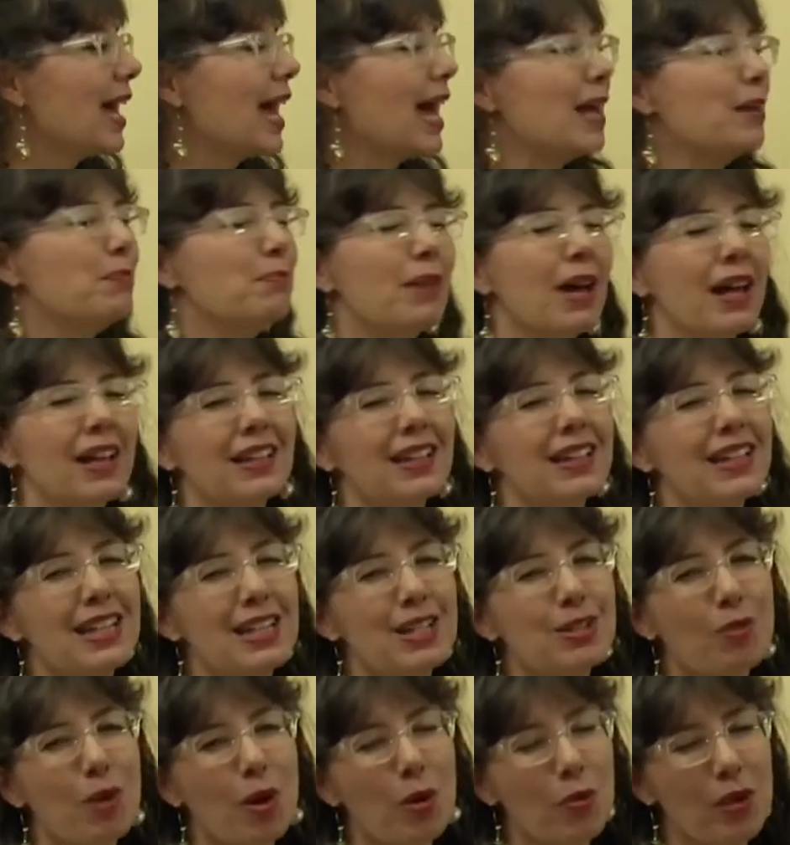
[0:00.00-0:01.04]
And melody
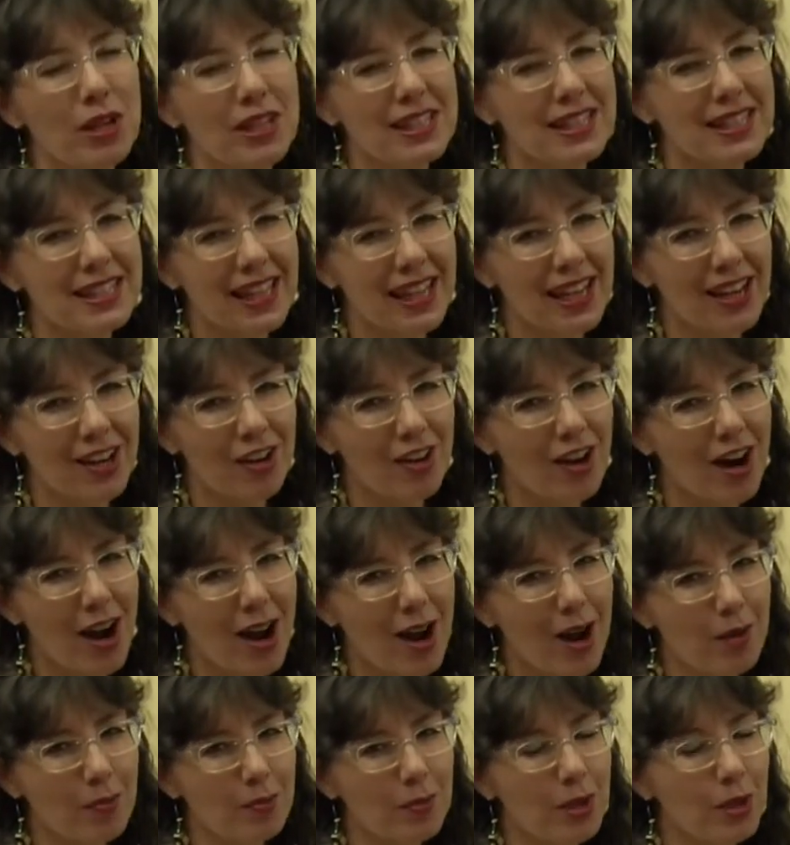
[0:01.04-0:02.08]
is what we sing or
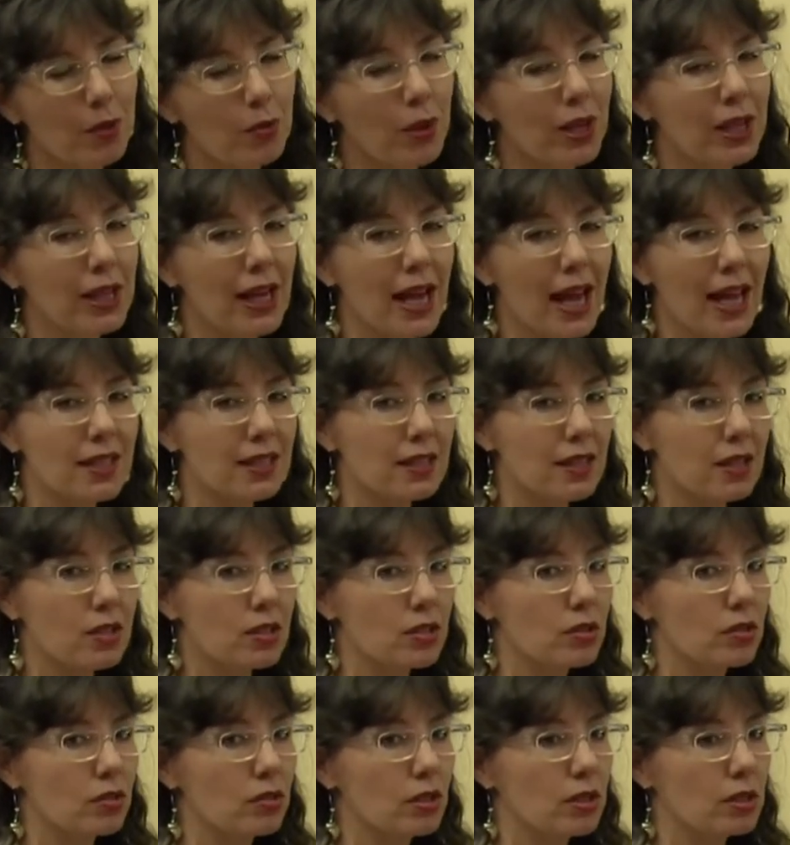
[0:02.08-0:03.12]
hum. We can ask our
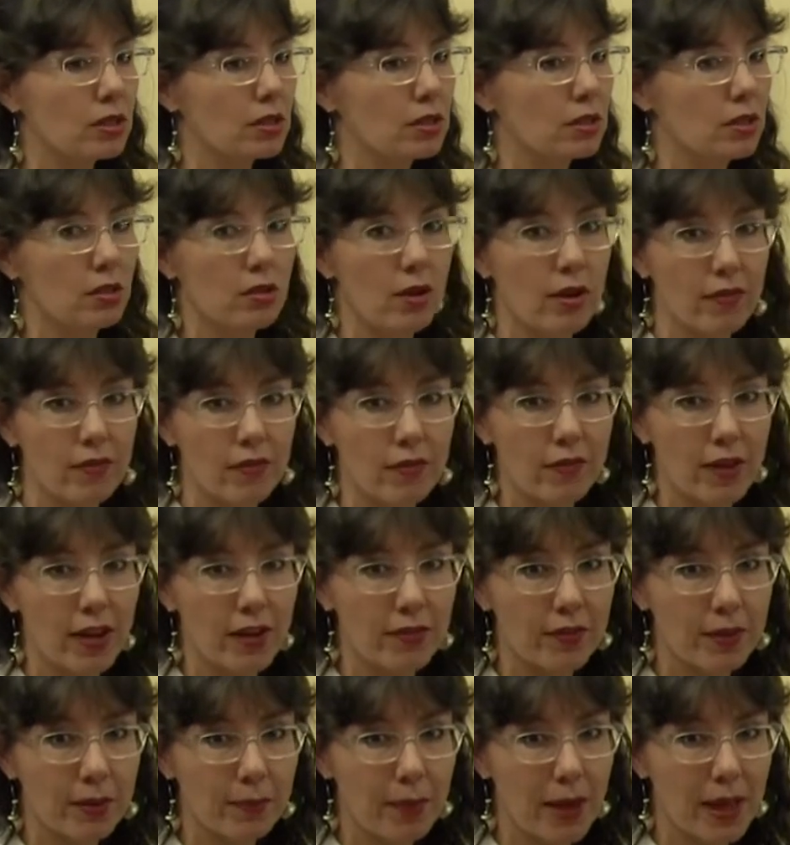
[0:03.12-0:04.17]
students, do you have a
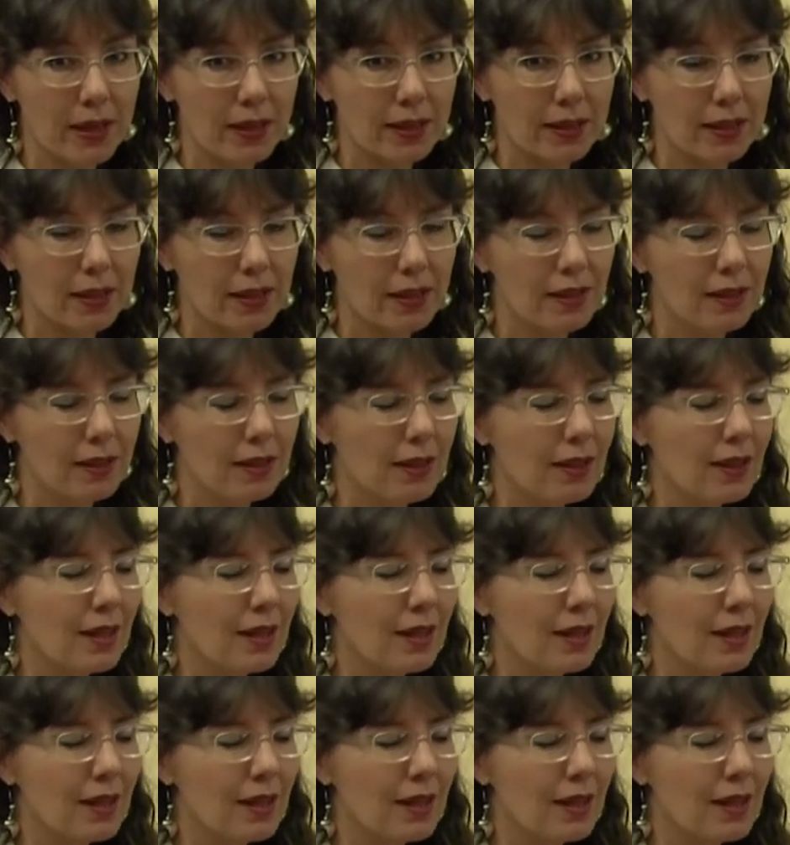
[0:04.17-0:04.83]
favorite melody?